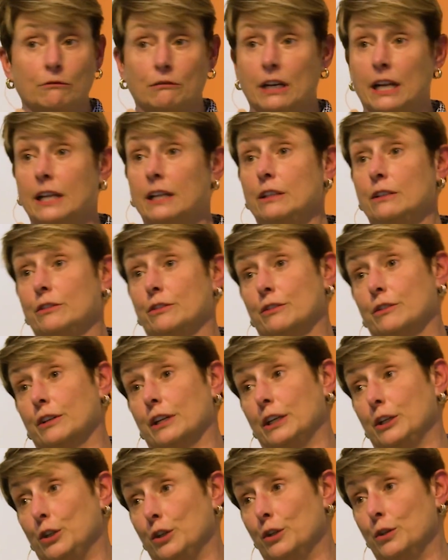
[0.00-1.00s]
right, you're
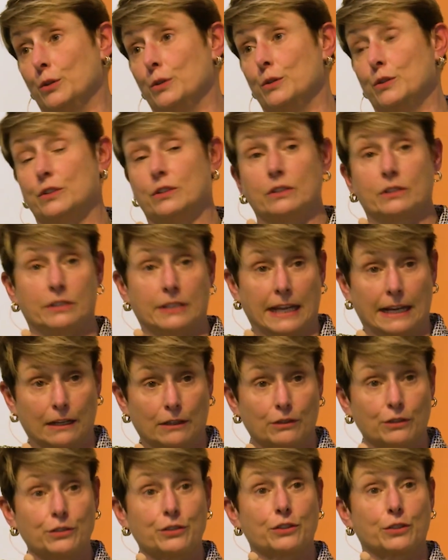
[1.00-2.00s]
going to use
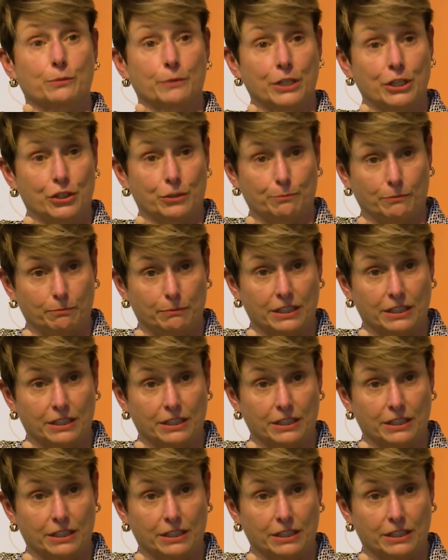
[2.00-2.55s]
sales to reach